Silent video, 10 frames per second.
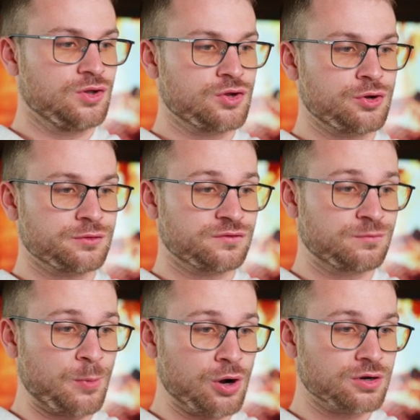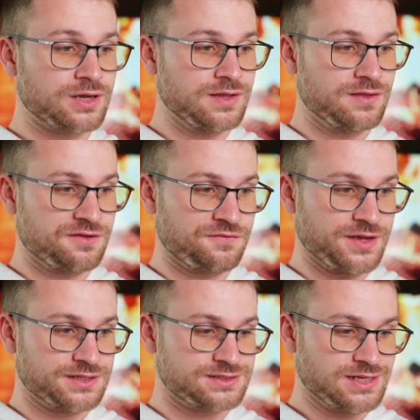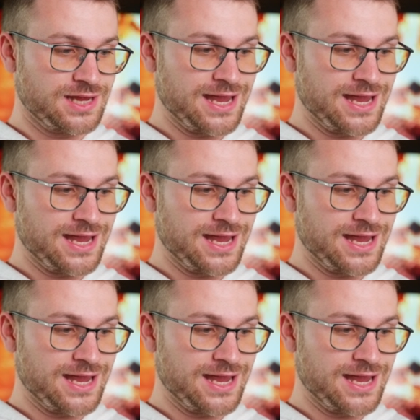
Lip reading: go to spark in the effects,